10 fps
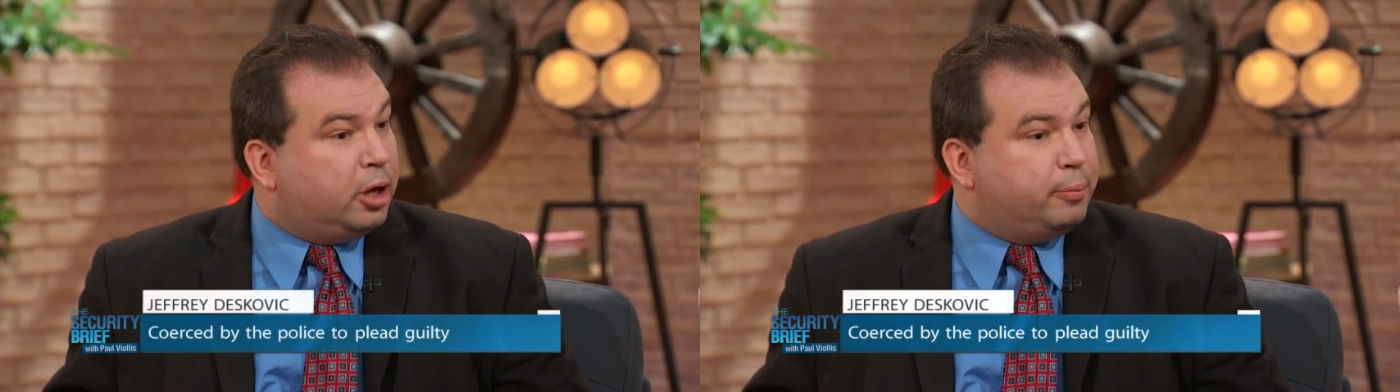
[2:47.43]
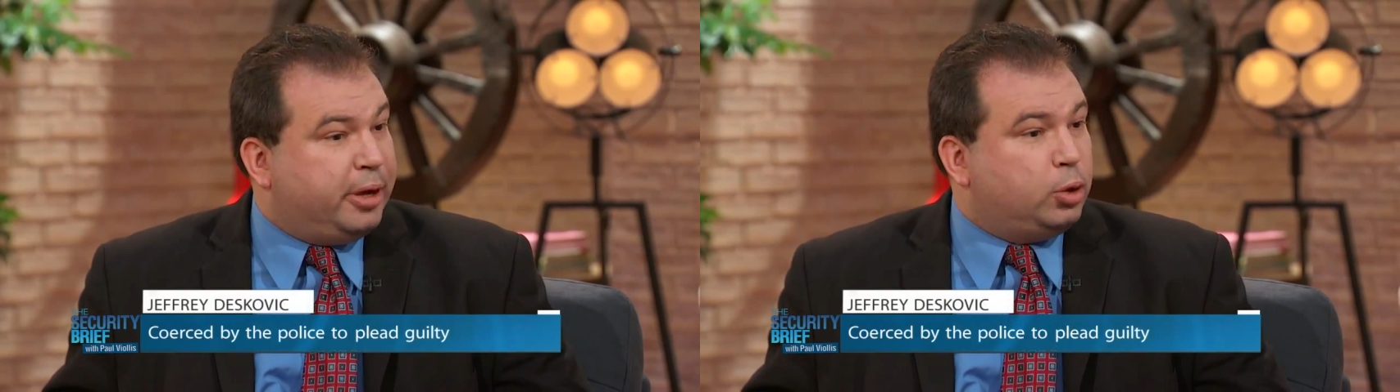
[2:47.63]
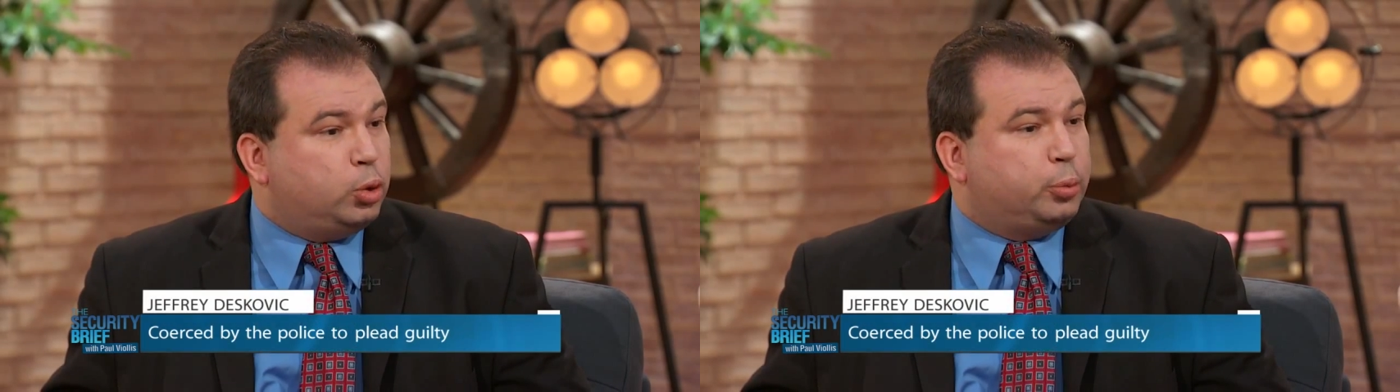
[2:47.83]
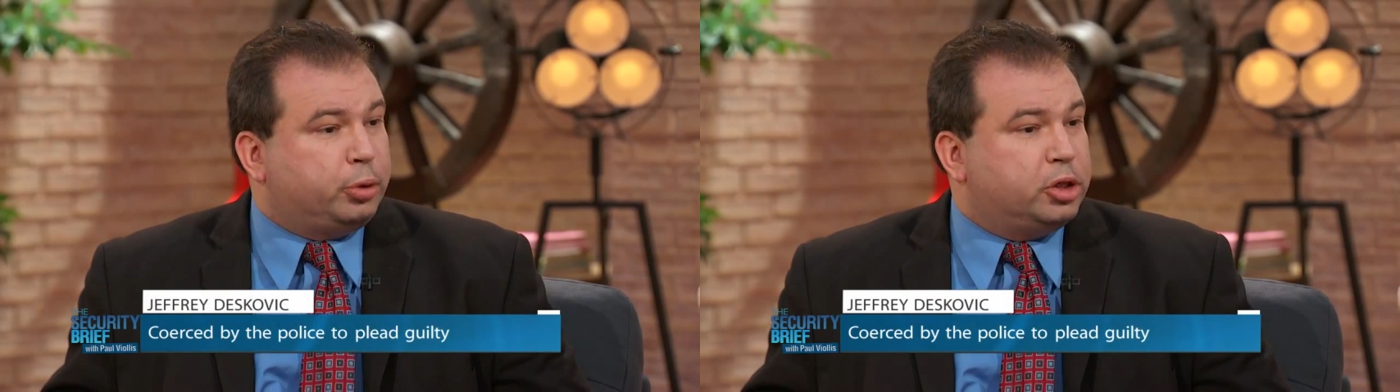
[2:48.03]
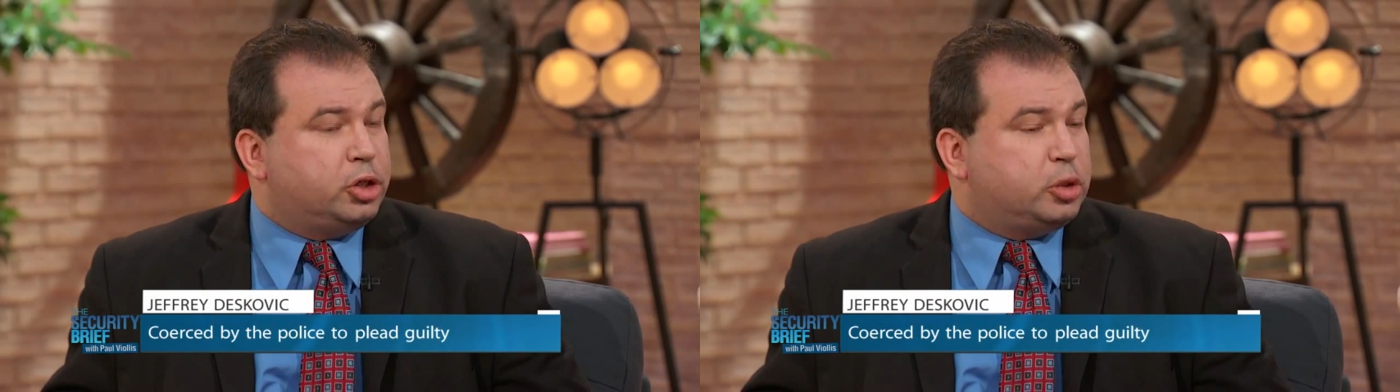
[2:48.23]
men who were
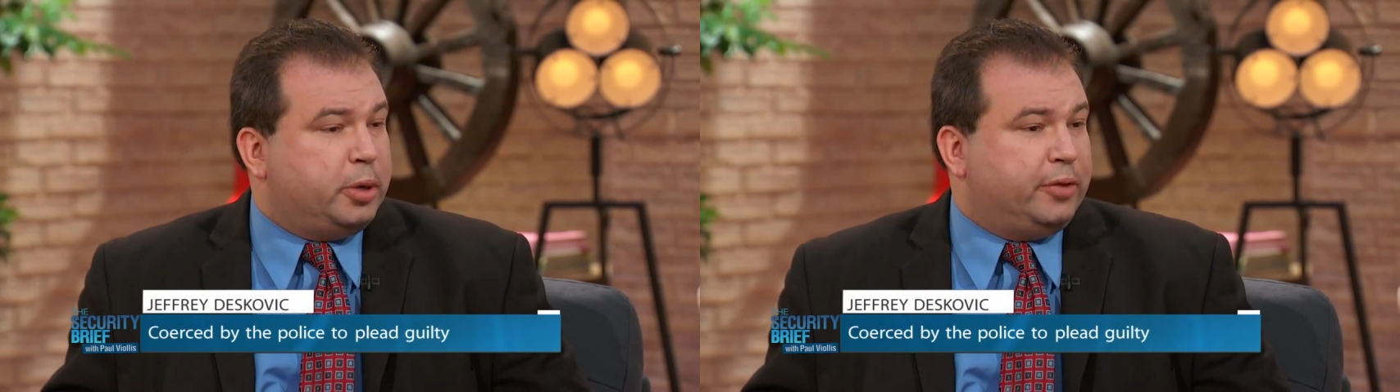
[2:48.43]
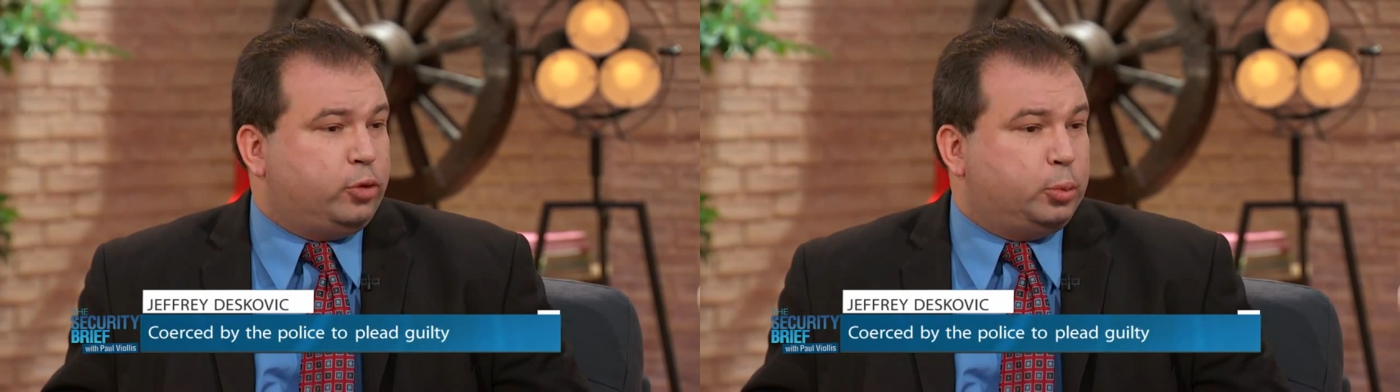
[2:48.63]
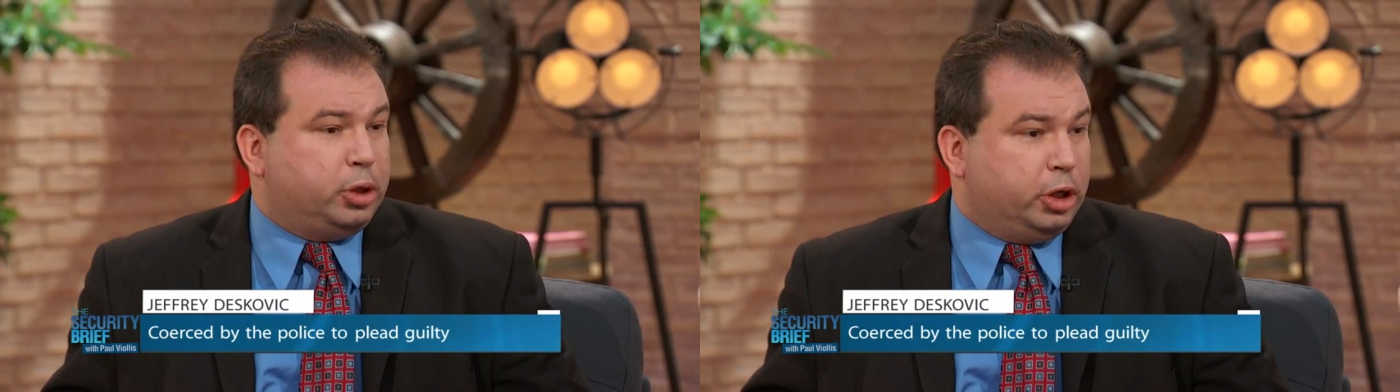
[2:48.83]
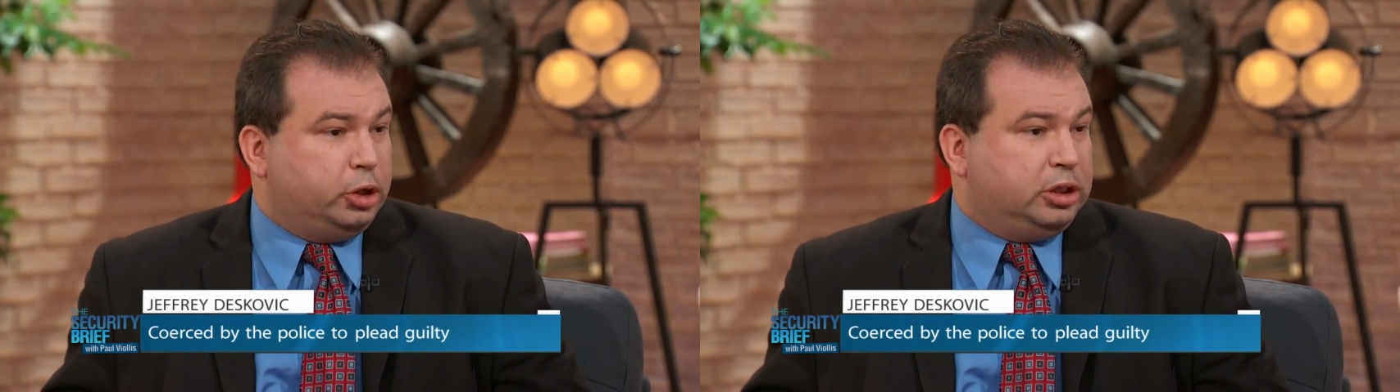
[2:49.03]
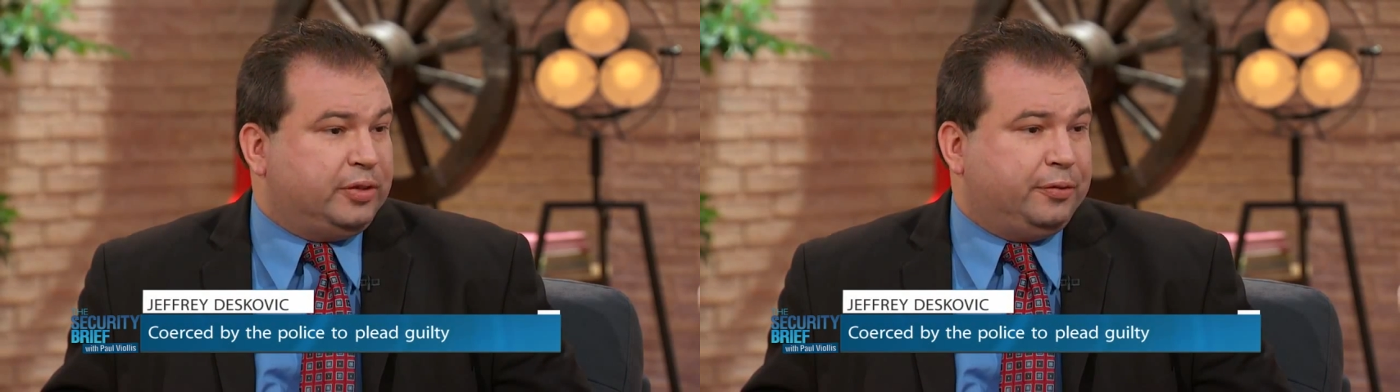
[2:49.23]
prisoners, many of whom were
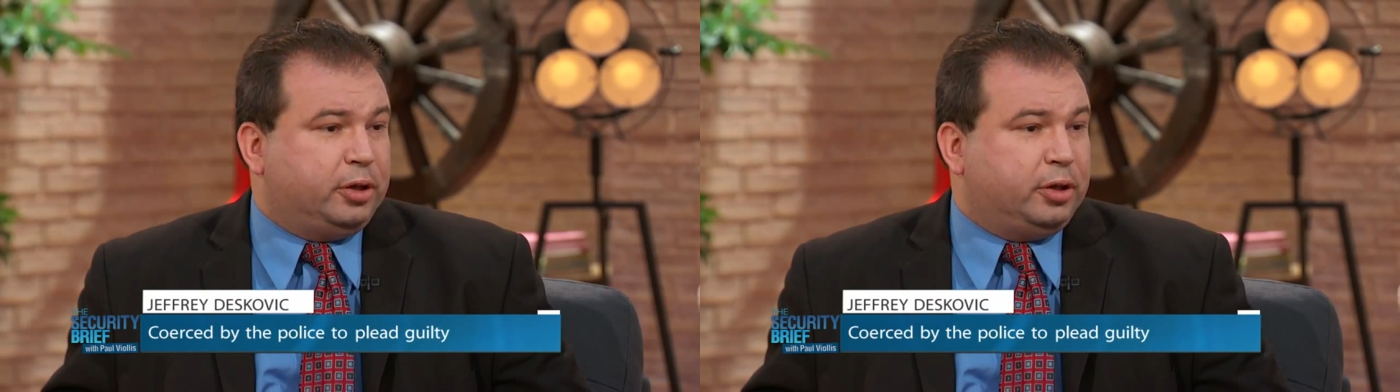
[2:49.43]
guilty of having